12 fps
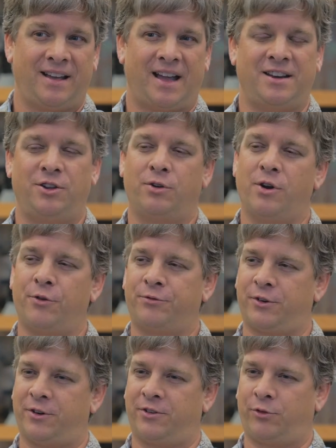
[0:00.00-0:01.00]
and you go
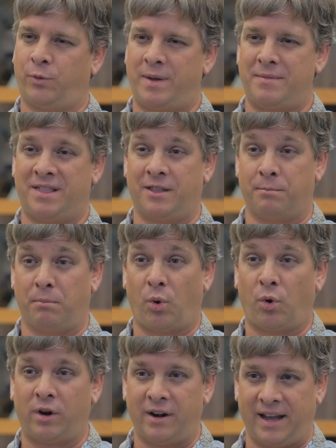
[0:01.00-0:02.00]
for a swim in the
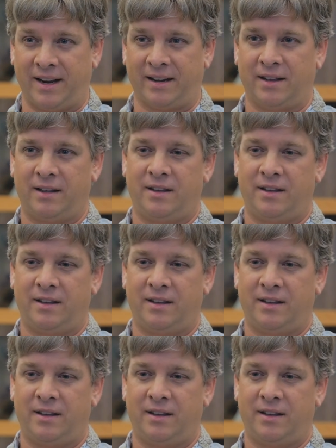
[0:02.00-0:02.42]
morning,